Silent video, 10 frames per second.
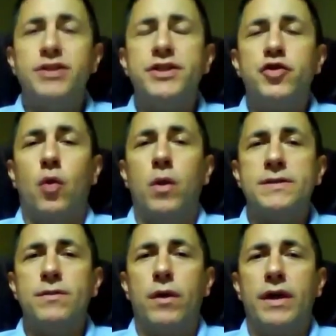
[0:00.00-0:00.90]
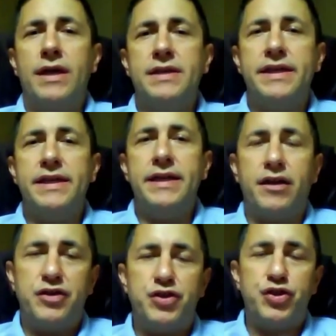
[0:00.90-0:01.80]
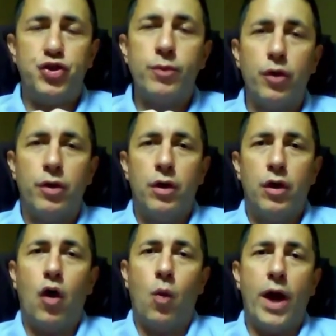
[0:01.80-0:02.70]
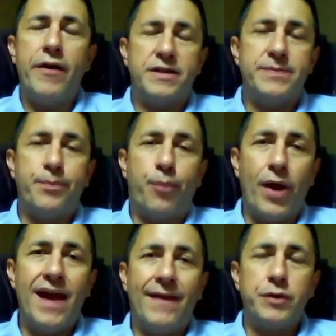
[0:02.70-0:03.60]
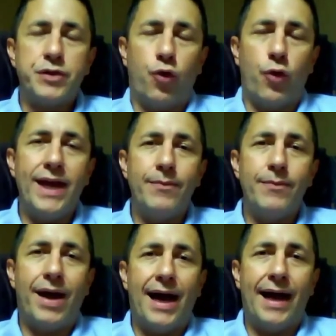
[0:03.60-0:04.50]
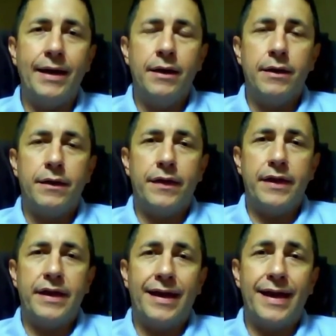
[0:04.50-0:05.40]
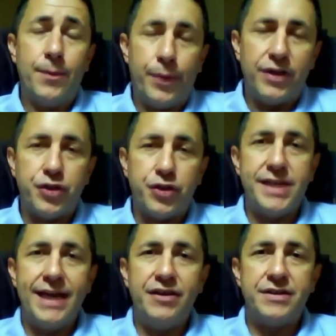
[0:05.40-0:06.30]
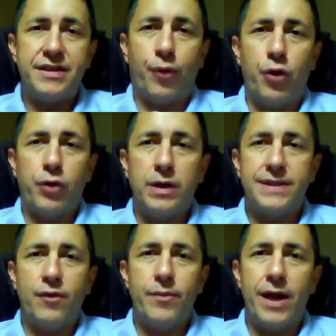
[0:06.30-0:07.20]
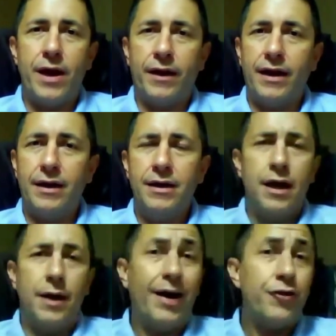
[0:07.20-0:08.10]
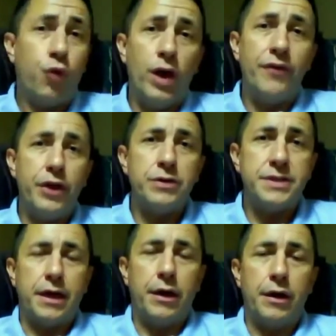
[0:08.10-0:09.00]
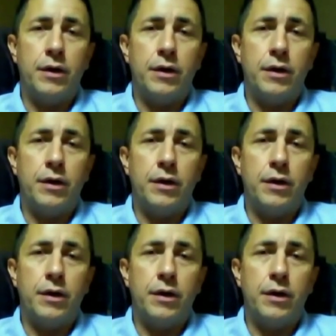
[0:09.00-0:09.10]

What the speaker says: Choice is the consumer awareness brand that was created by the Independent Insurance Agents and Brokers of America about 12 years ago.